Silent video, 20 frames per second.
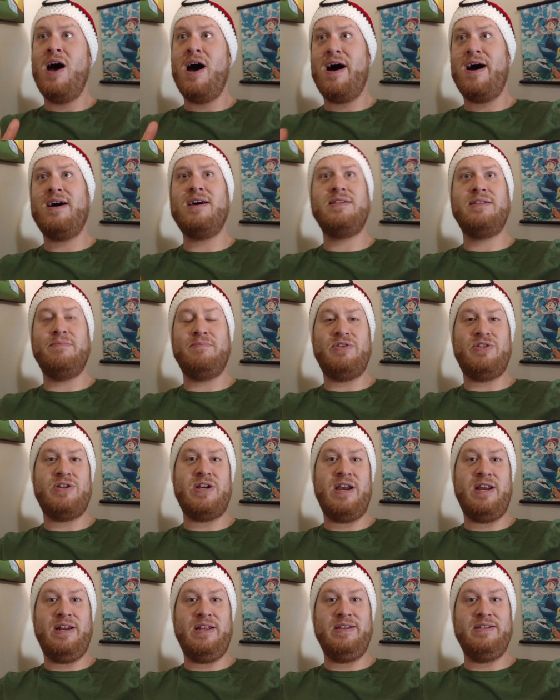Awesome
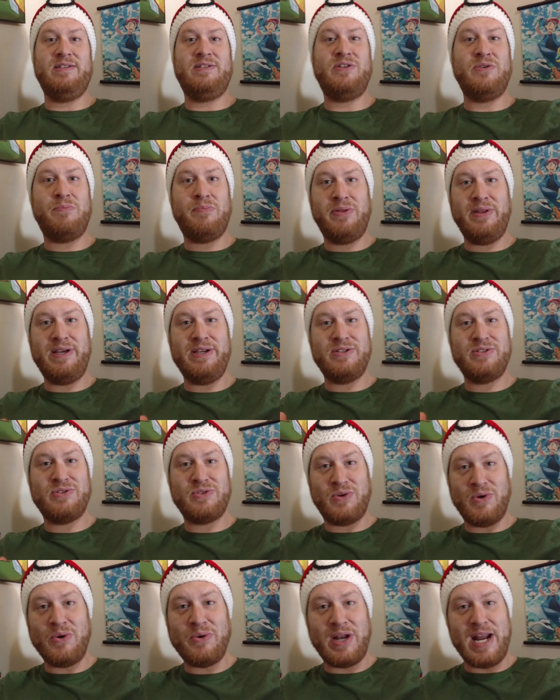shinies. So please
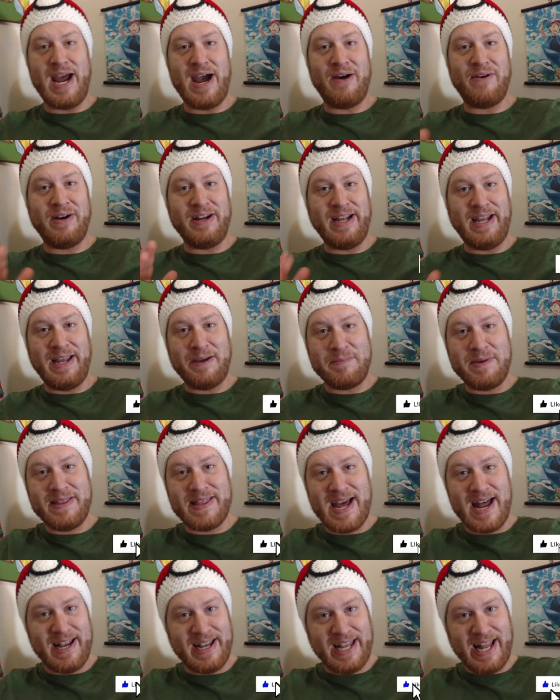scroll down, give me
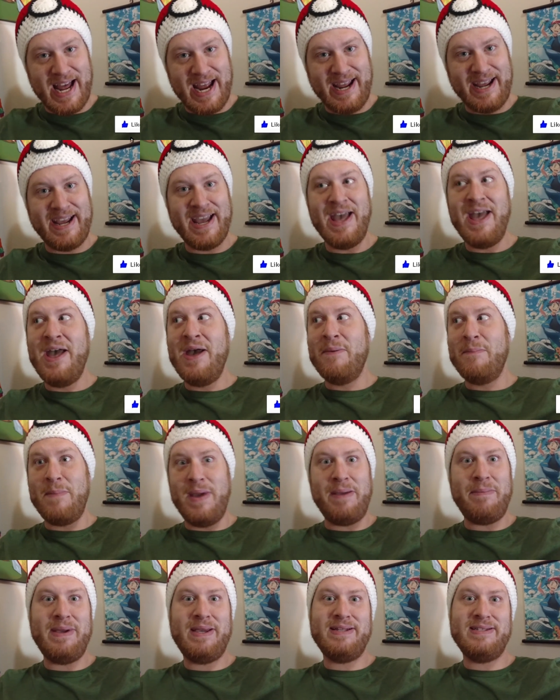that like,
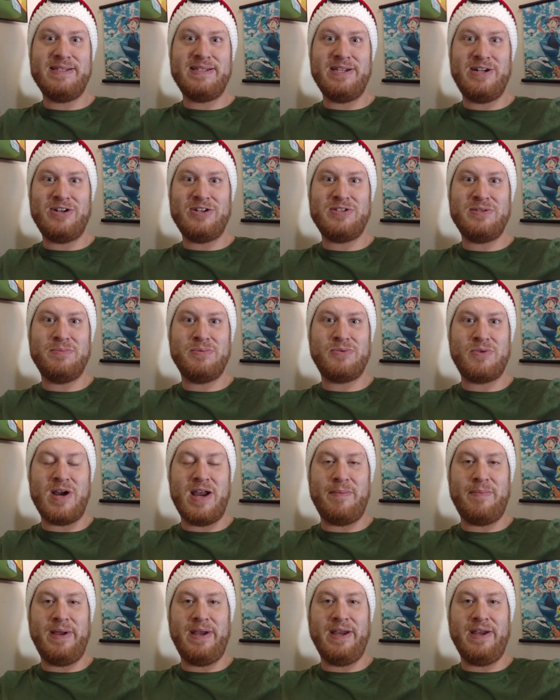maybe consider
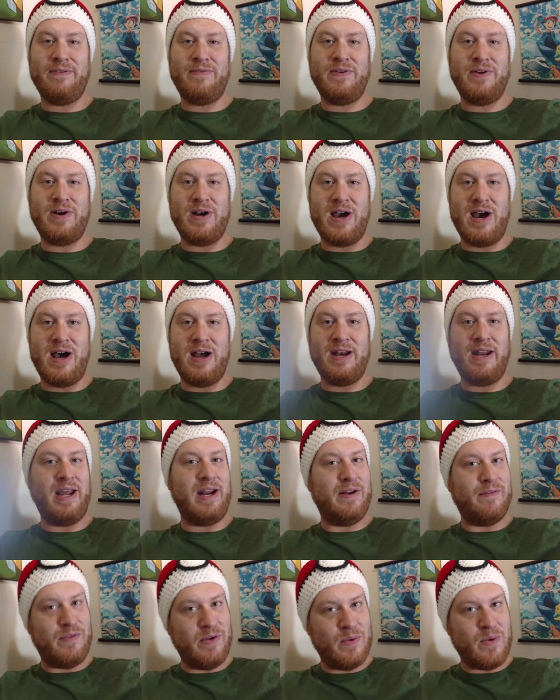subscribing if you're not.
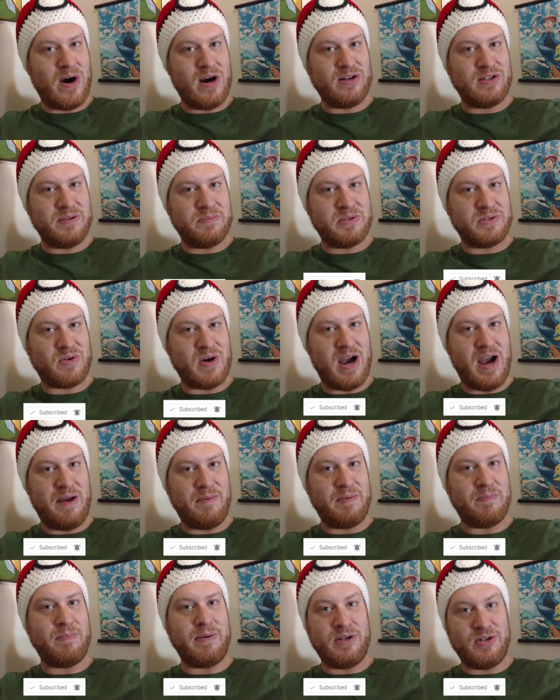And if you are
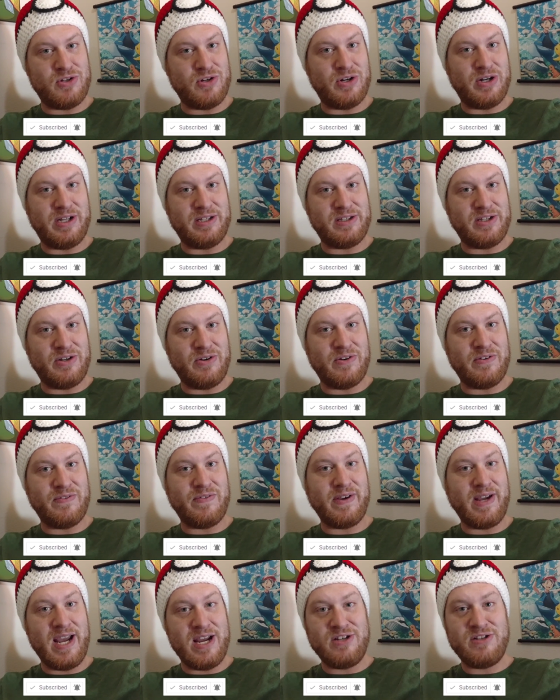subscribed, be sure to hit the
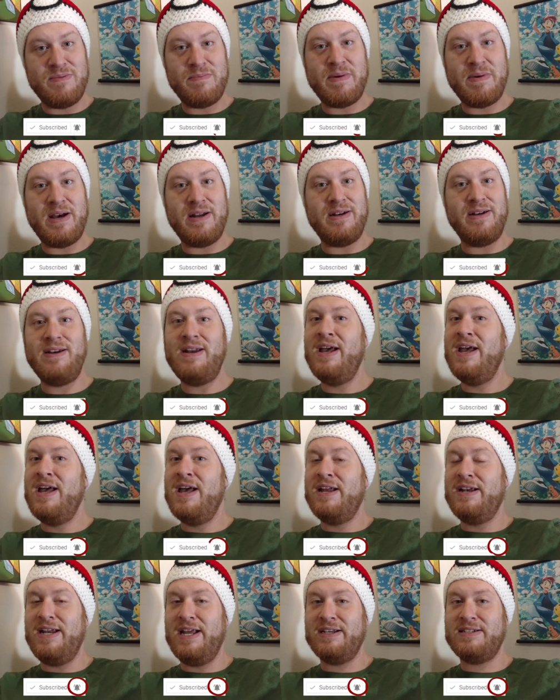notification button
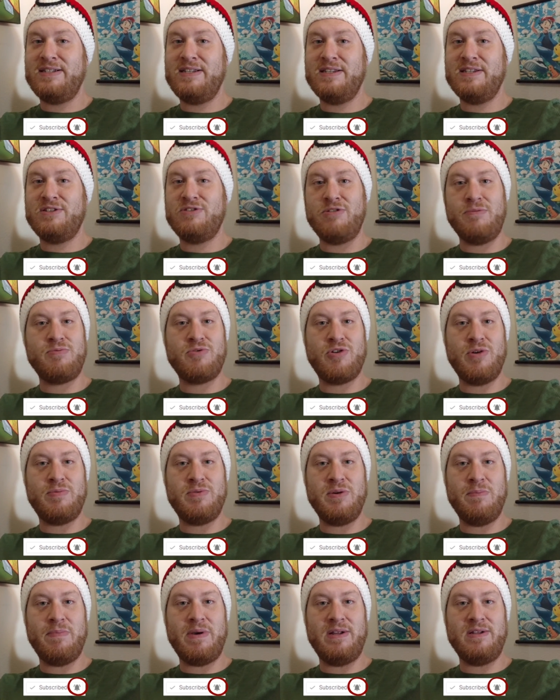next to the
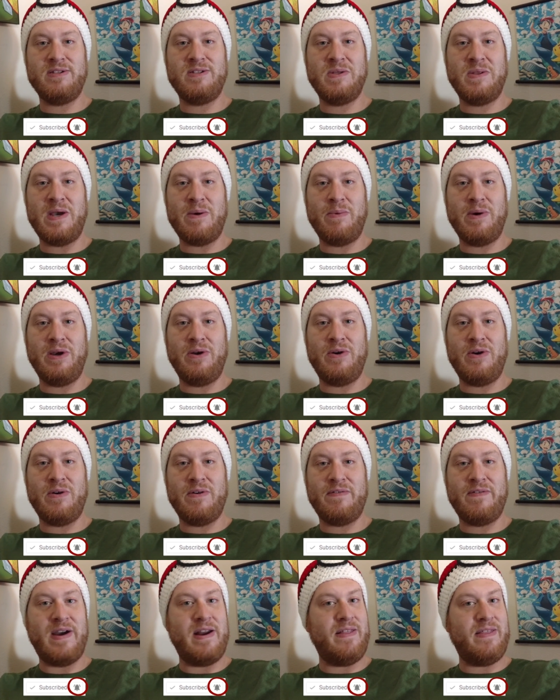subscription button so that way you're
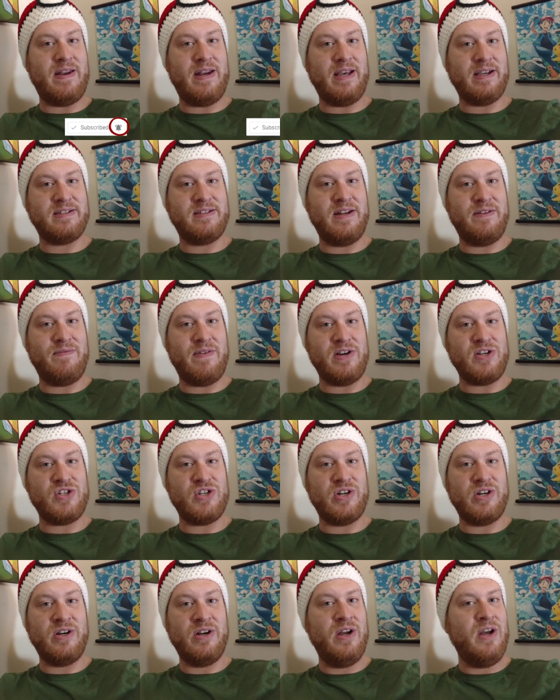notified of the next
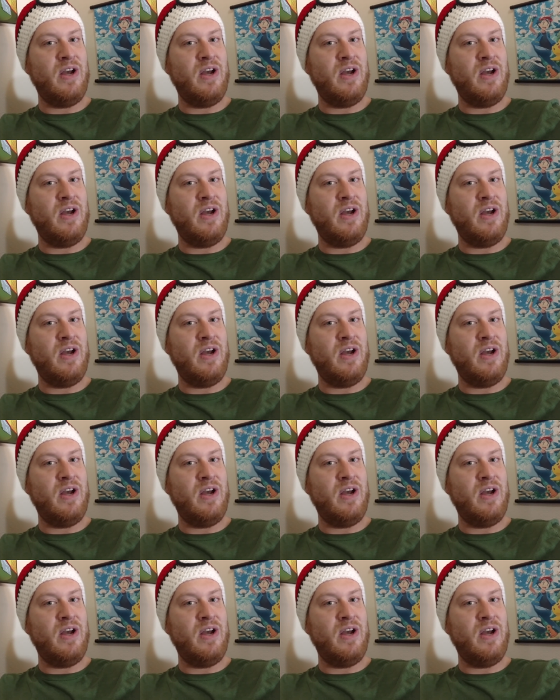adventure.